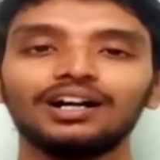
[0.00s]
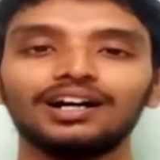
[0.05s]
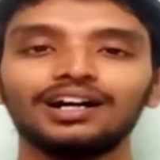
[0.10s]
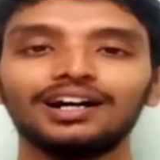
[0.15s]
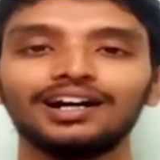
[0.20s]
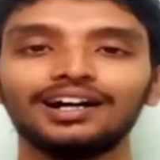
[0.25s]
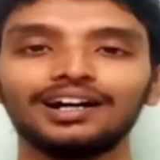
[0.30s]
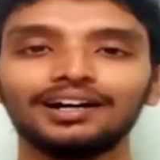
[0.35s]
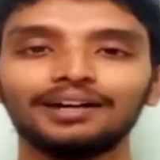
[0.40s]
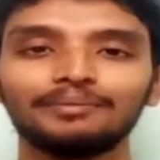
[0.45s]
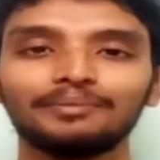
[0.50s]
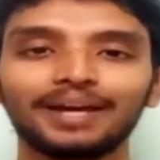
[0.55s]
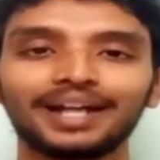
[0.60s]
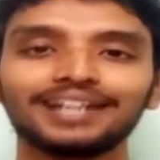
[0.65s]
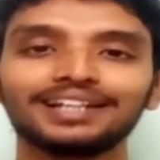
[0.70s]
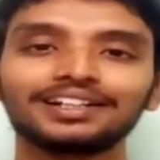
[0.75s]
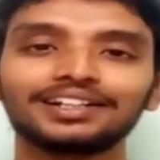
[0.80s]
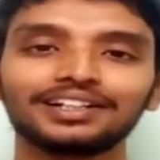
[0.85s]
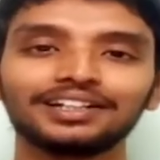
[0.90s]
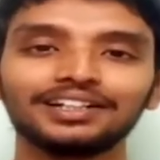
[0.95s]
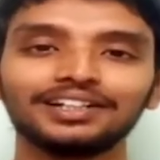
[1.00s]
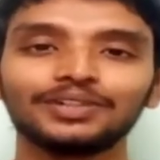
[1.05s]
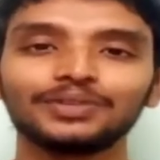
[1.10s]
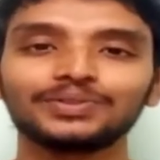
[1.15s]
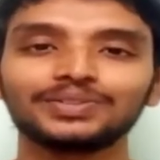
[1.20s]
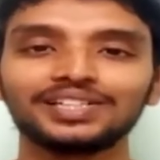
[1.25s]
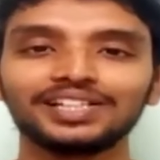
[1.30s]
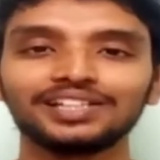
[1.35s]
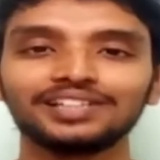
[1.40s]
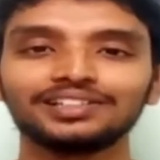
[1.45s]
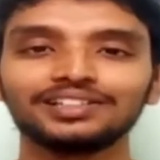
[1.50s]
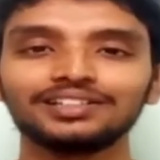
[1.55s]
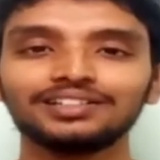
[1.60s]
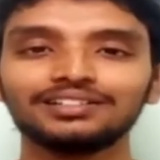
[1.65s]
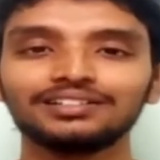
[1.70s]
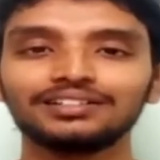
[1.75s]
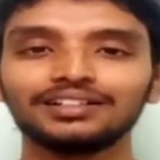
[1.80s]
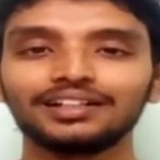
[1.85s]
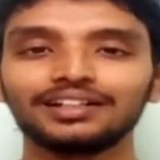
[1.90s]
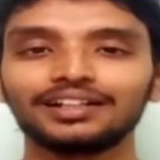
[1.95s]
minor
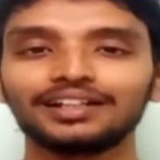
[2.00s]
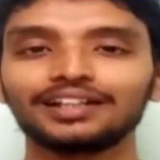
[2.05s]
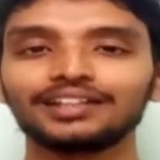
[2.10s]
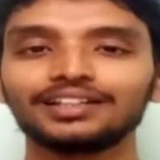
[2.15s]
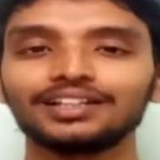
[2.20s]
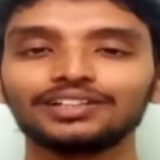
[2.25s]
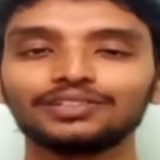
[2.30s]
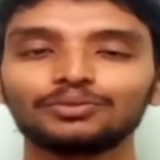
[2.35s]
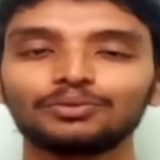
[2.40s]
changes here and there.